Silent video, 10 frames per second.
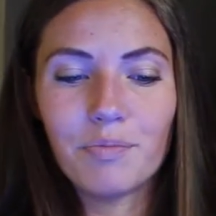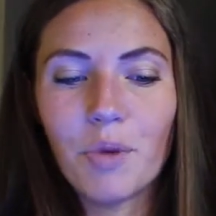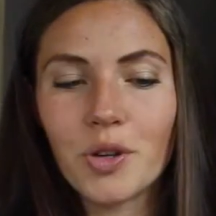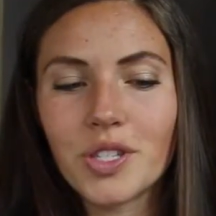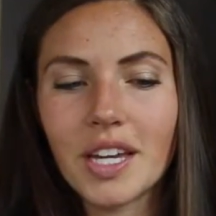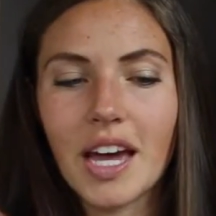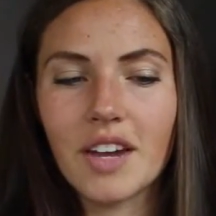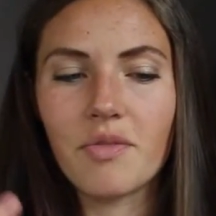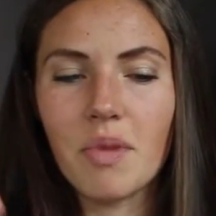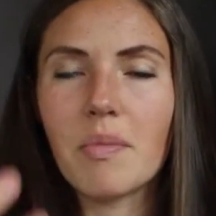supposed to
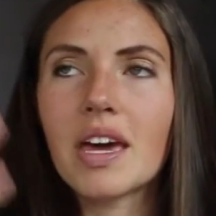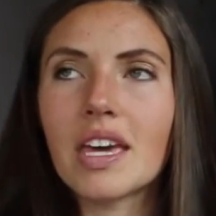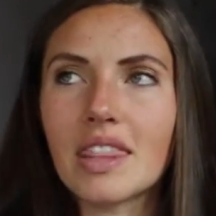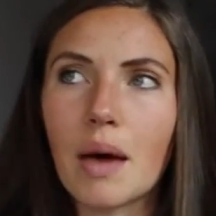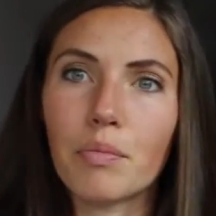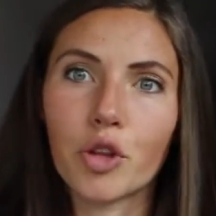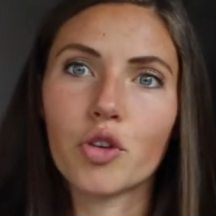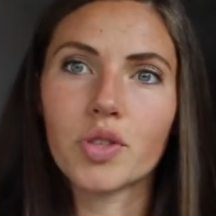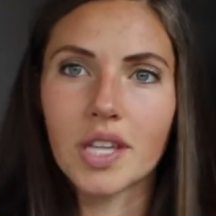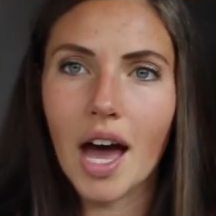kind of mimic that
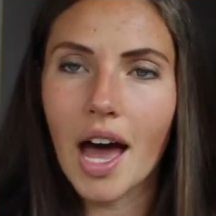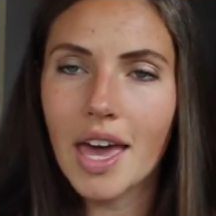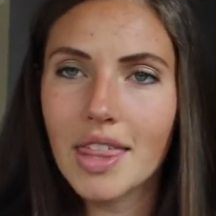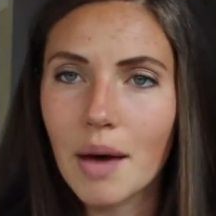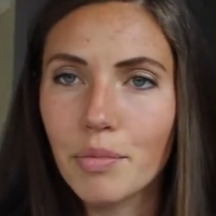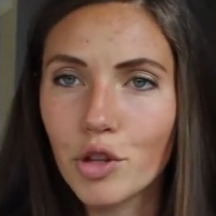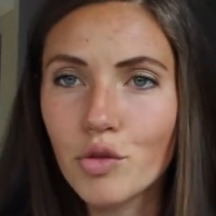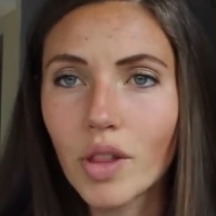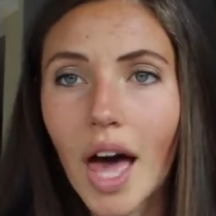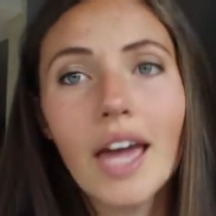blue sky, that
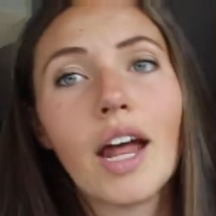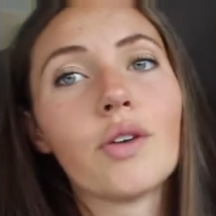blue light